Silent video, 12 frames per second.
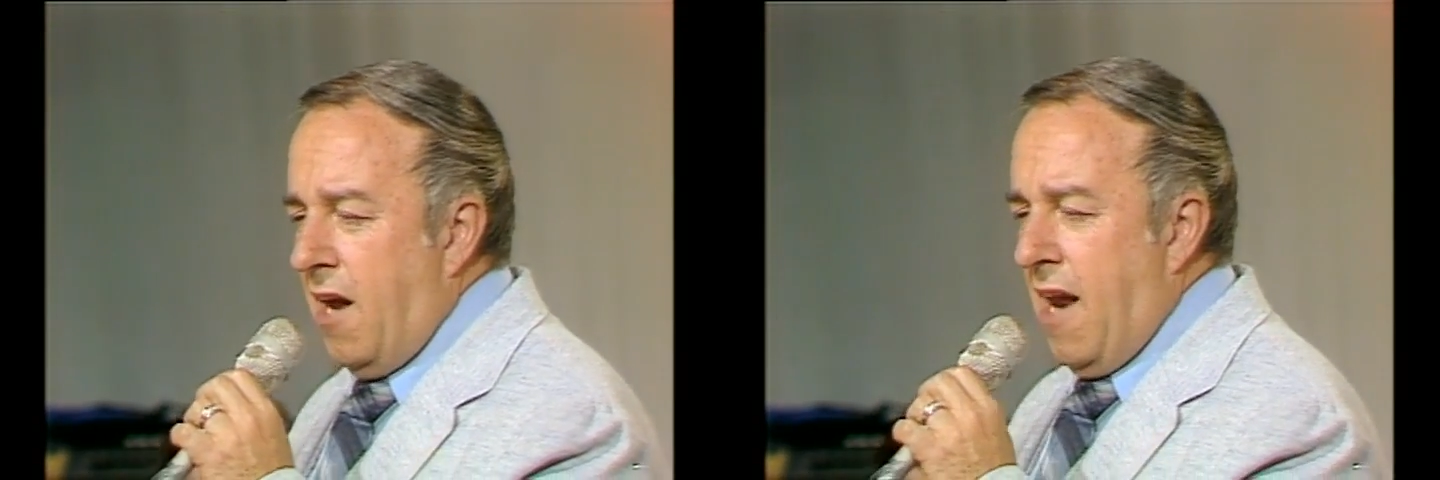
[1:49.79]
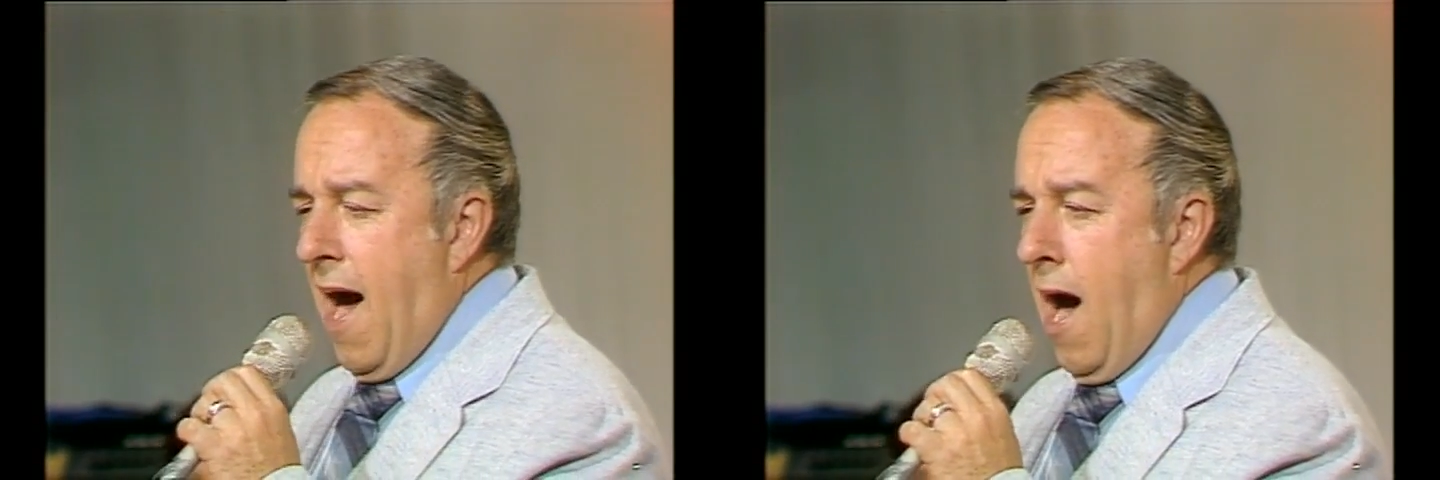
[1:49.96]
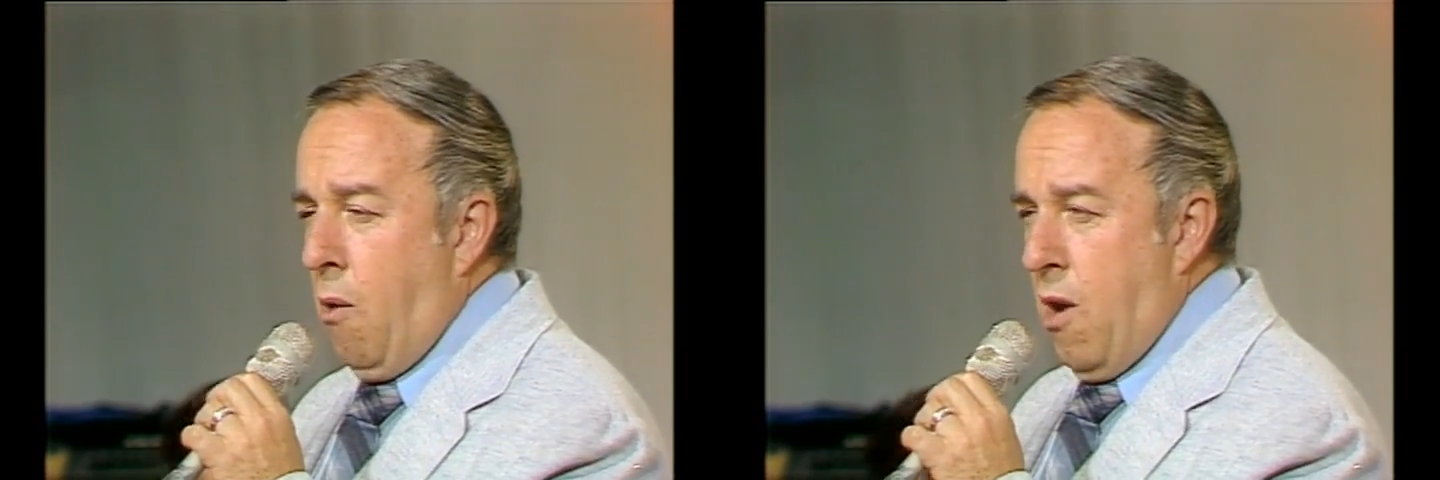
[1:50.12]

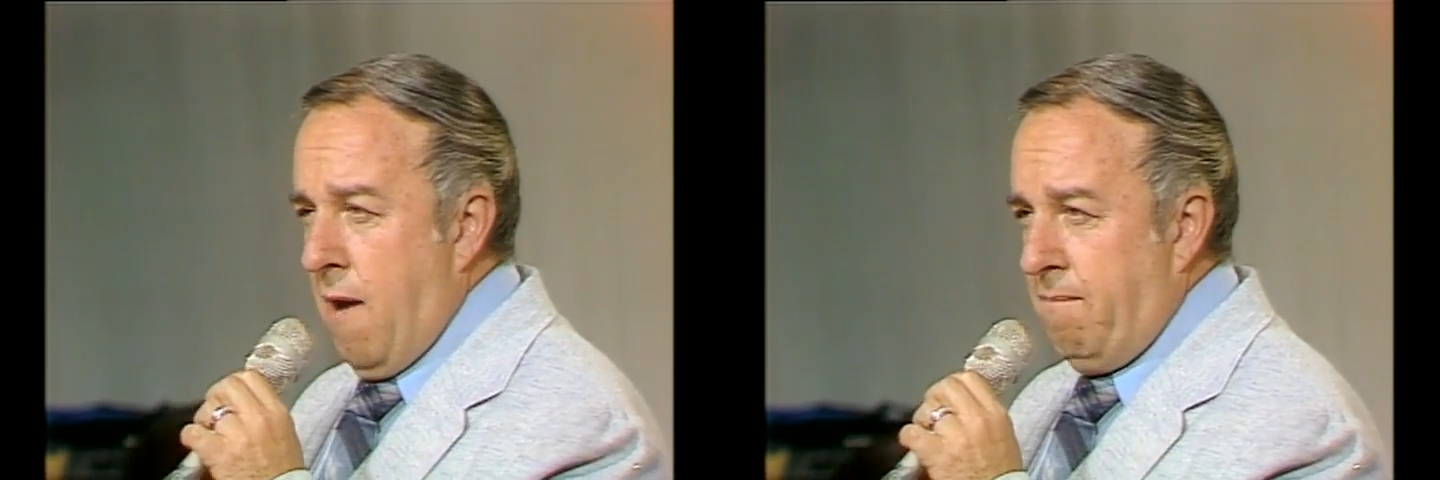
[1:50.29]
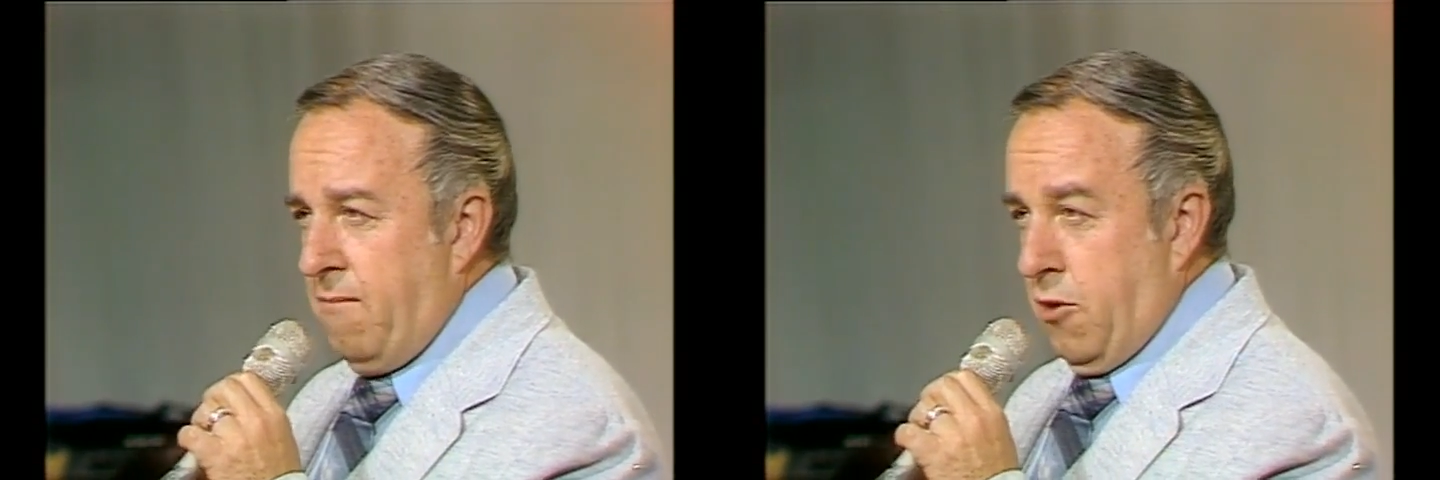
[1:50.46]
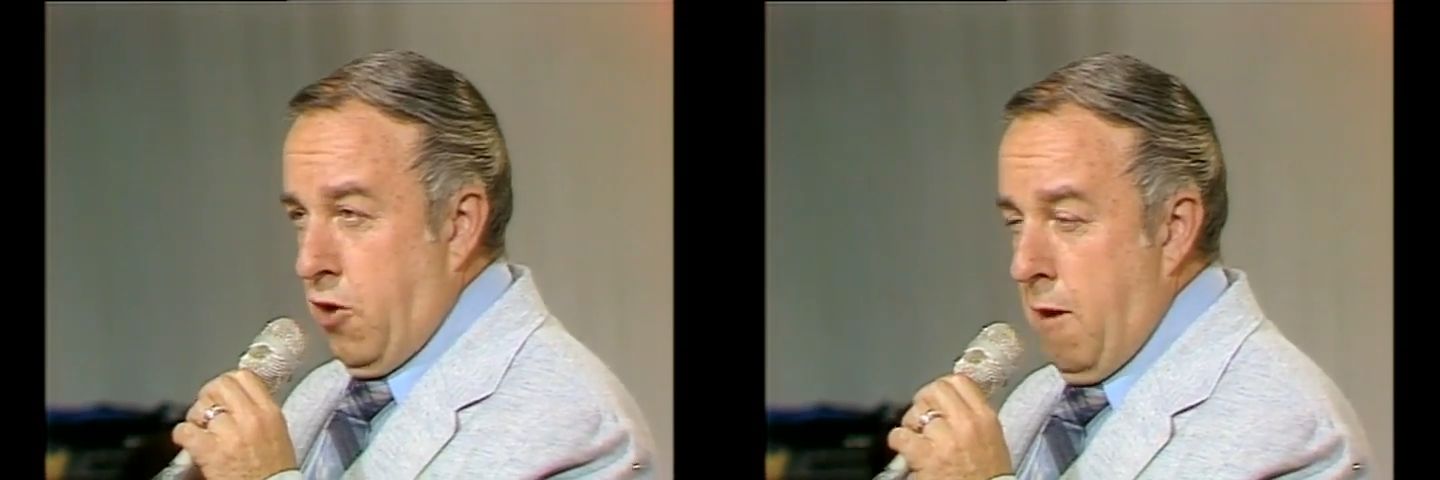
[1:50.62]
Now
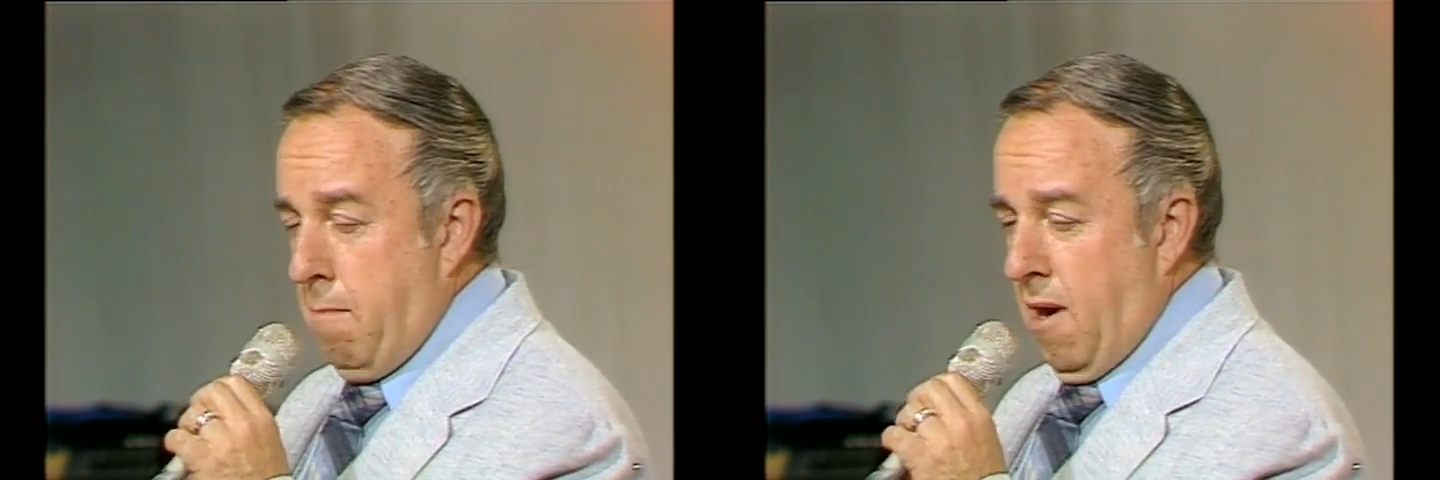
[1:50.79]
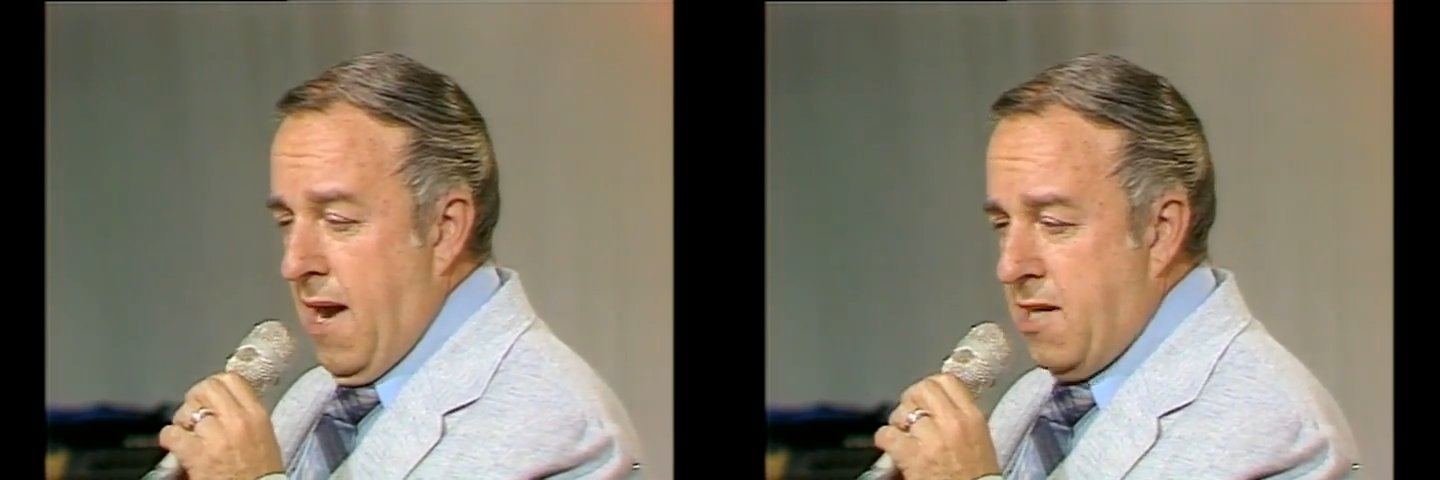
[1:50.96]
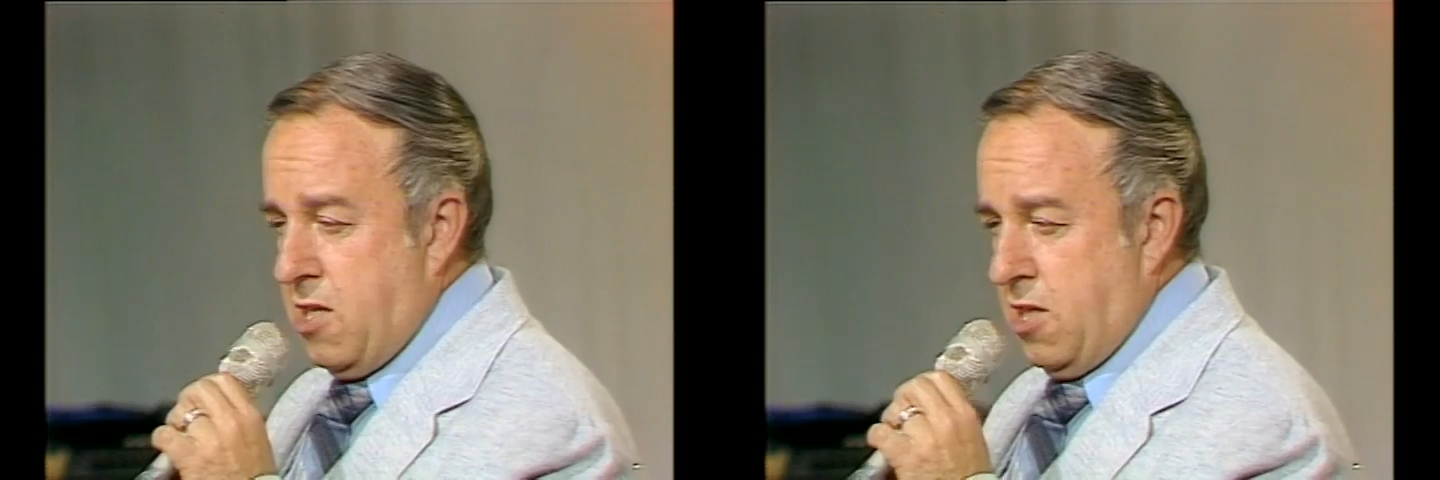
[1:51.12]
when the
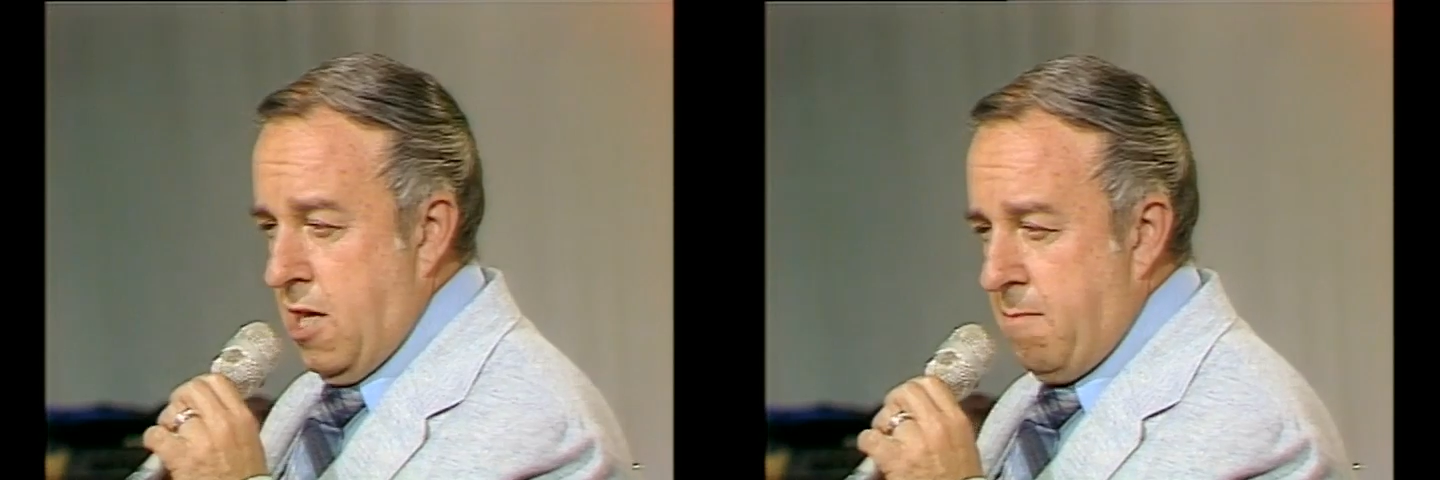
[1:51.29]
tribulations